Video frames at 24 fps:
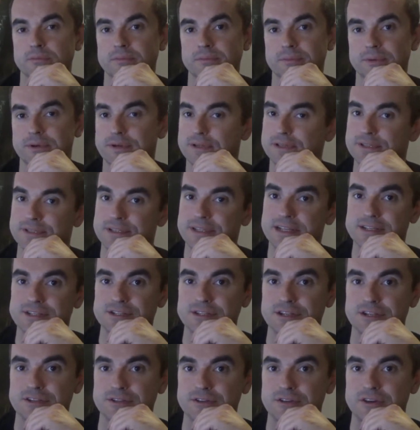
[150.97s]
But that's
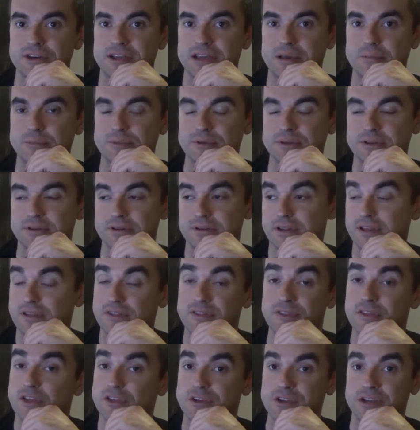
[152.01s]
not going to happen,
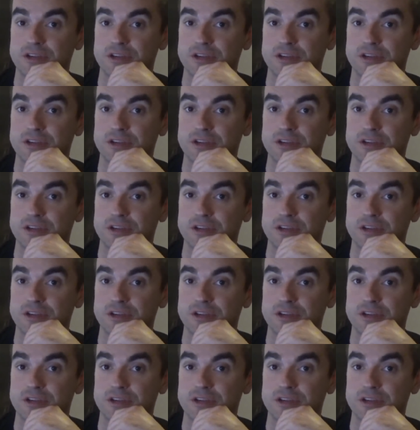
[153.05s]
not